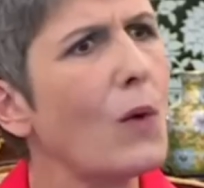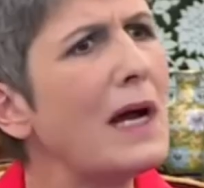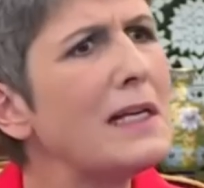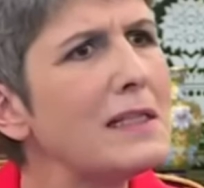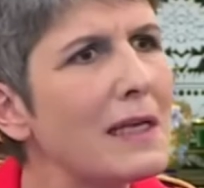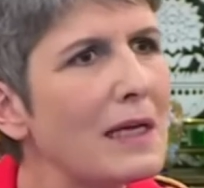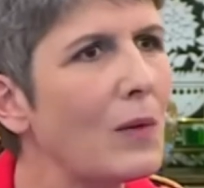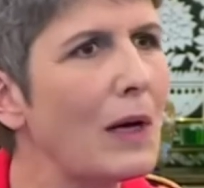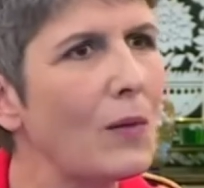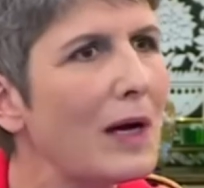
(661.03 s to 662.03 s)
why is that?
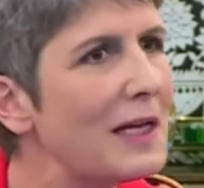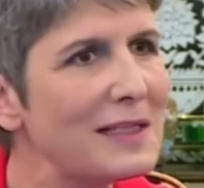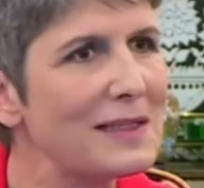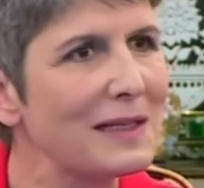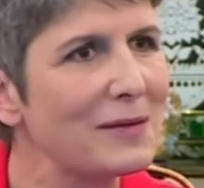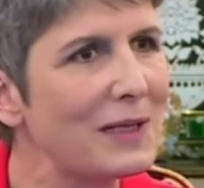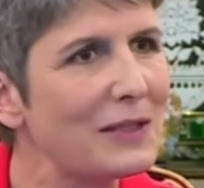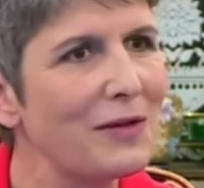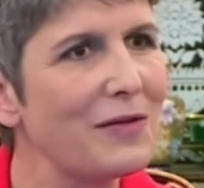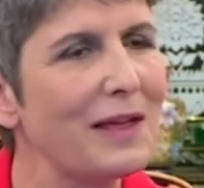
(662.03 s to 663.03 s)
Why is that? Why
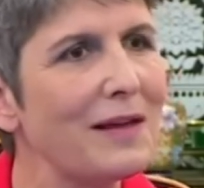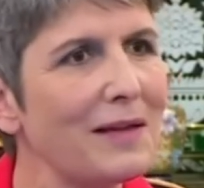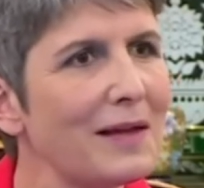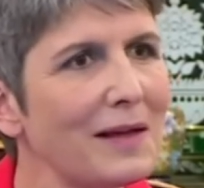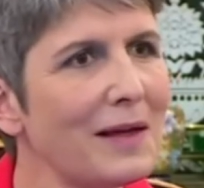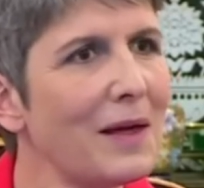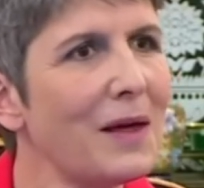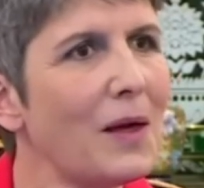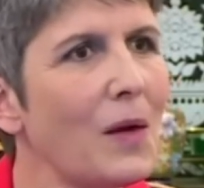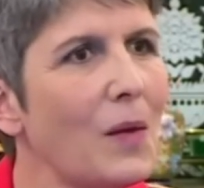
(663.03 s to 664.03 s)
do you think the
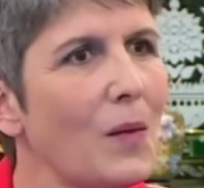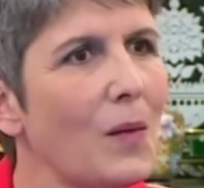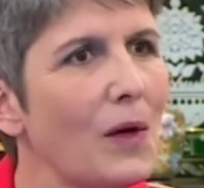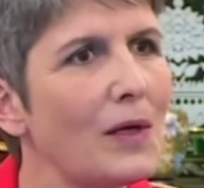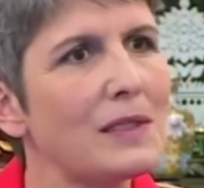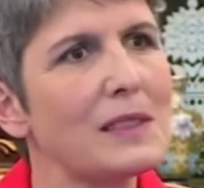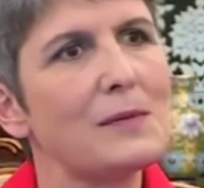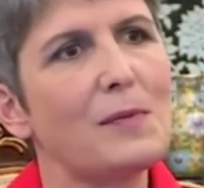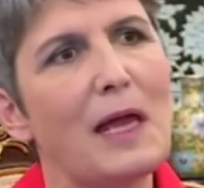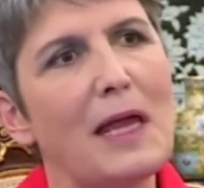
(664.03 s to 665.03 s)
world is
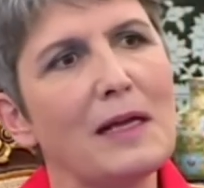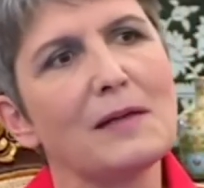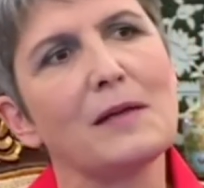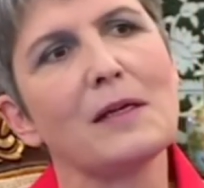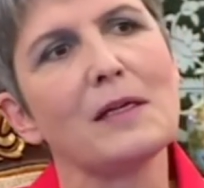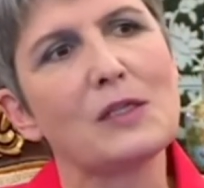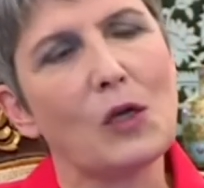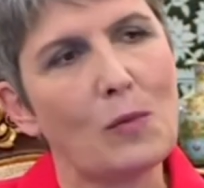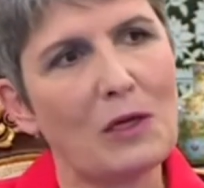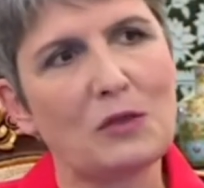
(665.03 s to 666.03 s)
paying
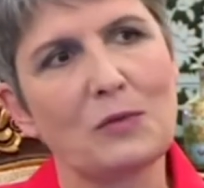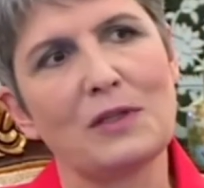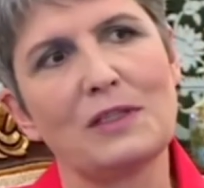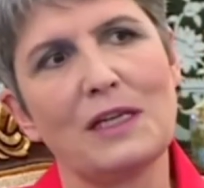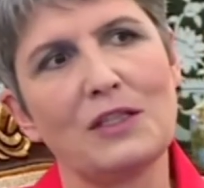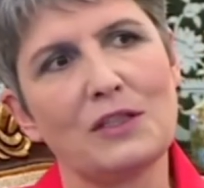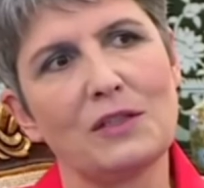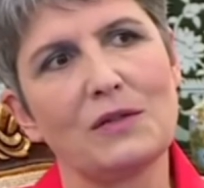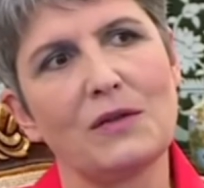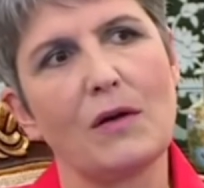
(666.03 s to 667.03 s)
so much more attention
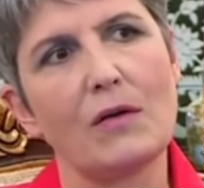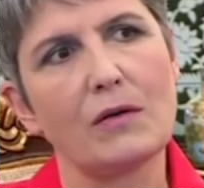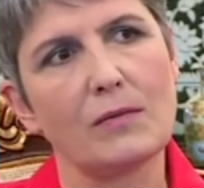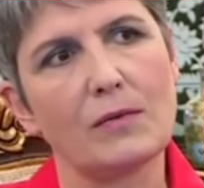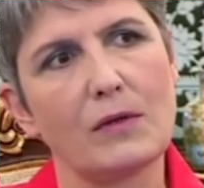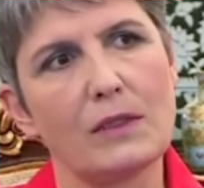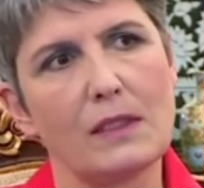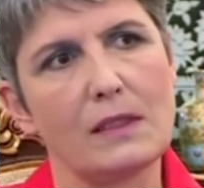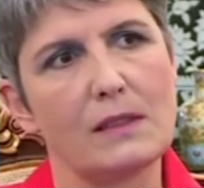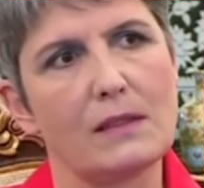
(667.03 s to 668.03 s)
to the Hong Kong
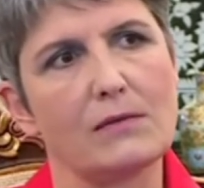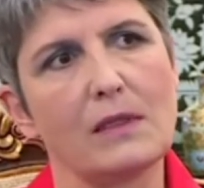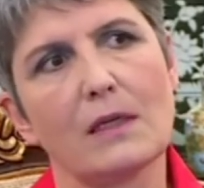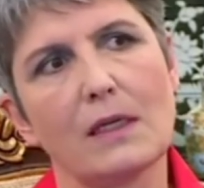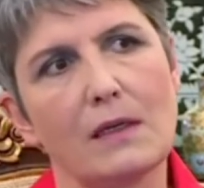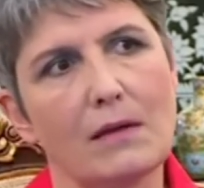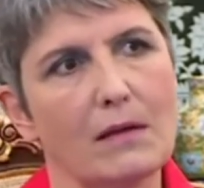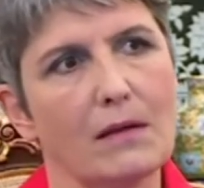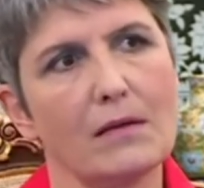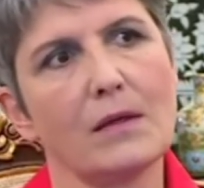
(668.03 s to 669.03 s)
protests regarding
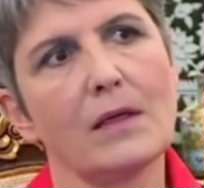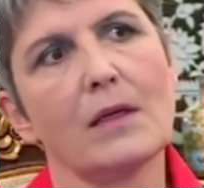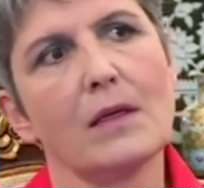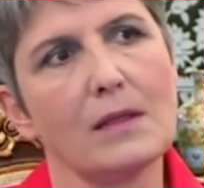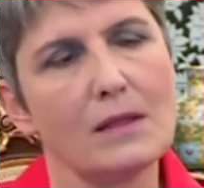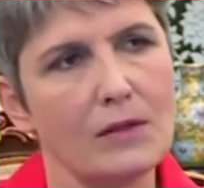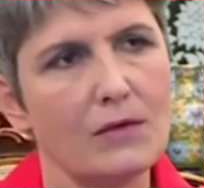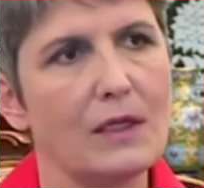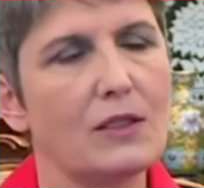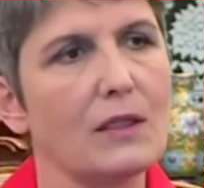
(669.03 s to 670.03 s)
the
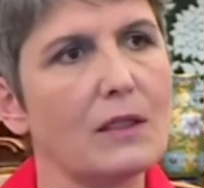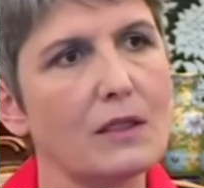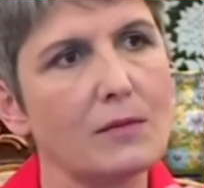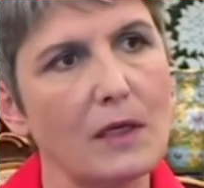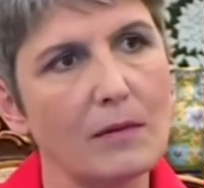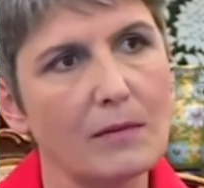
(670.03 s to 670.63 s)
situation in Kashmir?